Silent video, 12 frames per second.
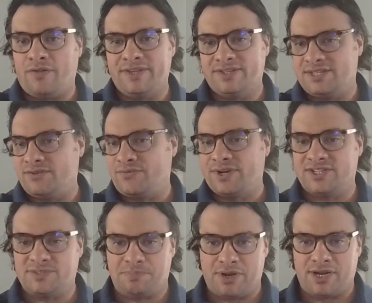these different
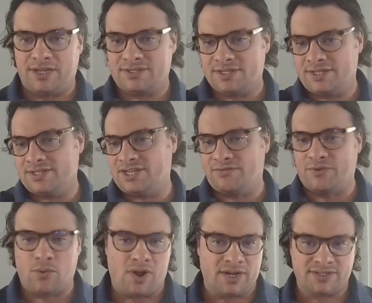experiences, different
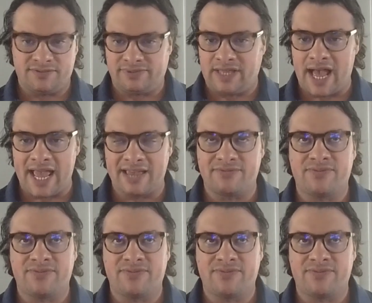walks of life,